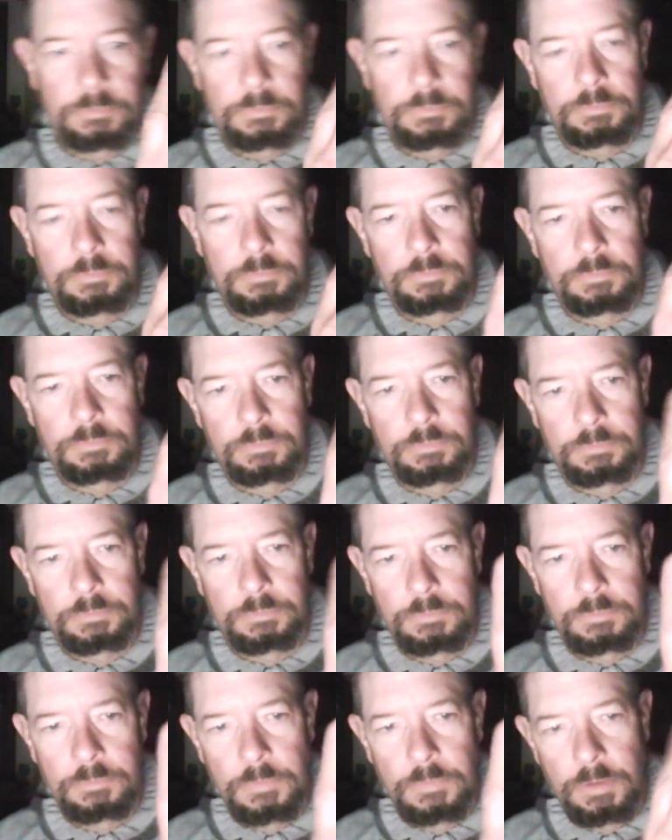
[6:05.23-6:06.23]

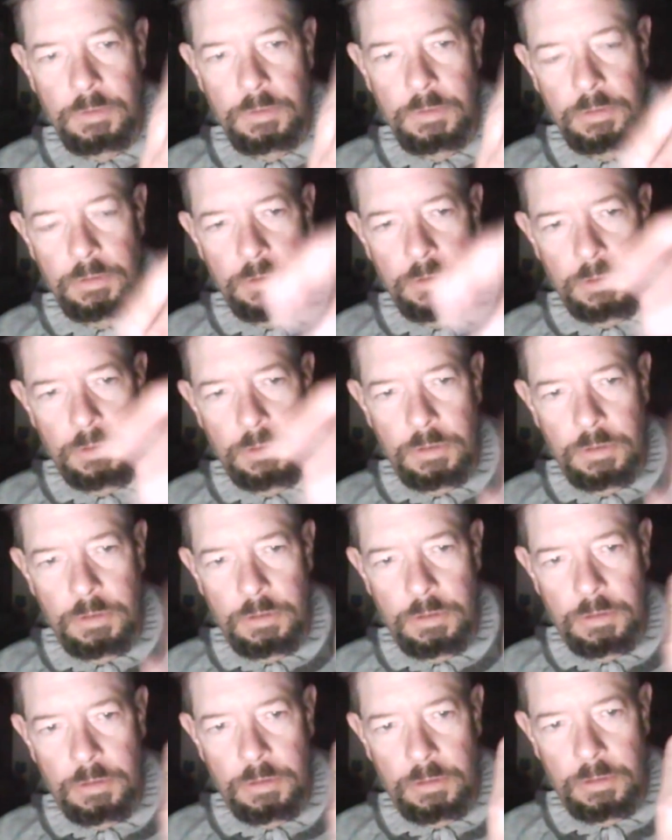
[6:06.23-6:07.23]

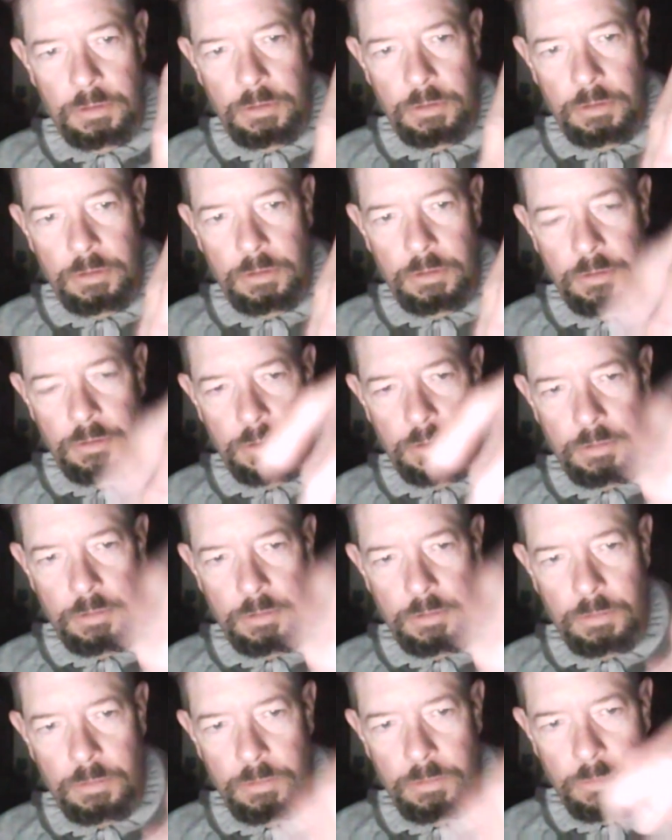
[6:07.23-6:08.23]

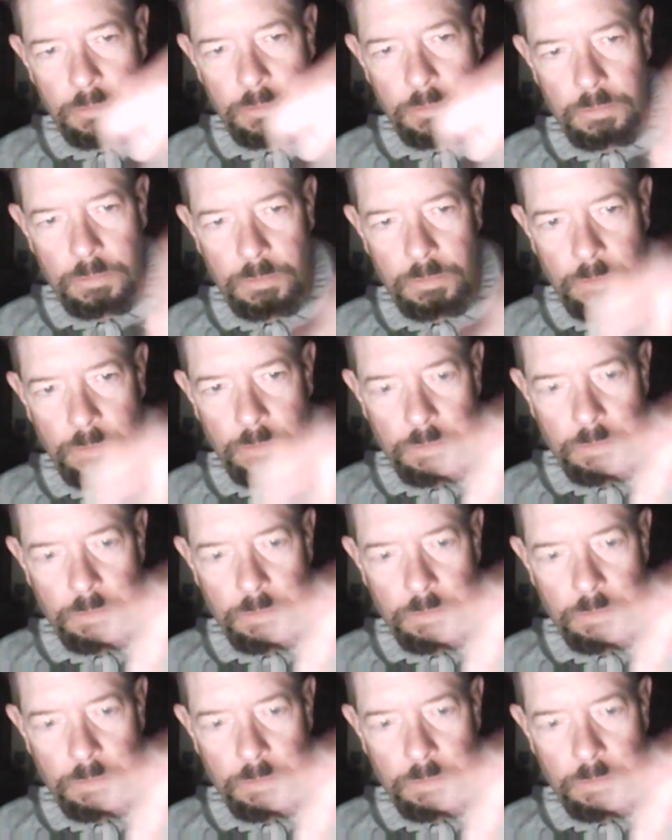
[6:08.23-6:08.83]
(silence)